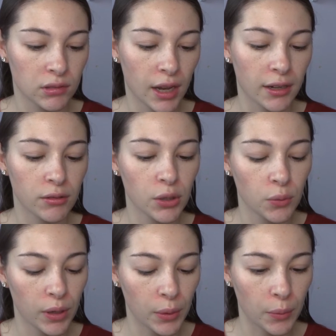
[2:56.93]
I don't know
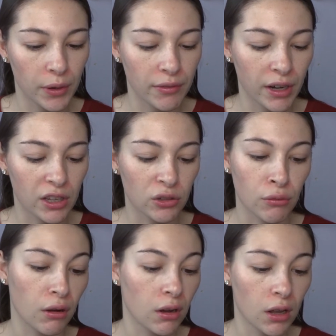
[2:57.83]
like if I got the
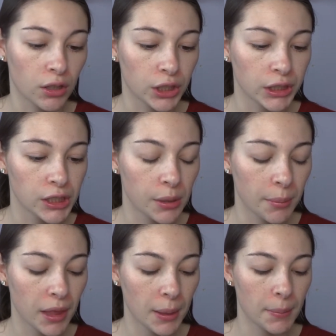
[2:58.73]
wrong color or
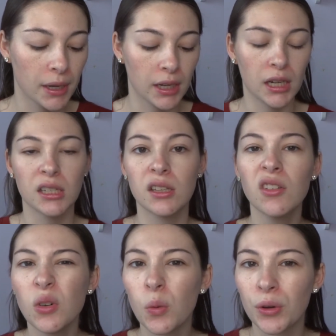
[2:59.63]
something, but it is a
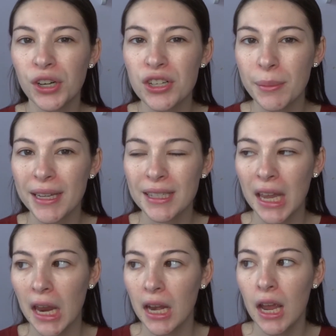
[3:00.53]
little orange on my
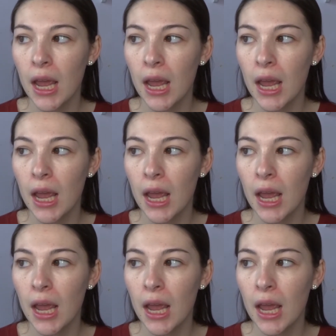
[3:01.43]
skin.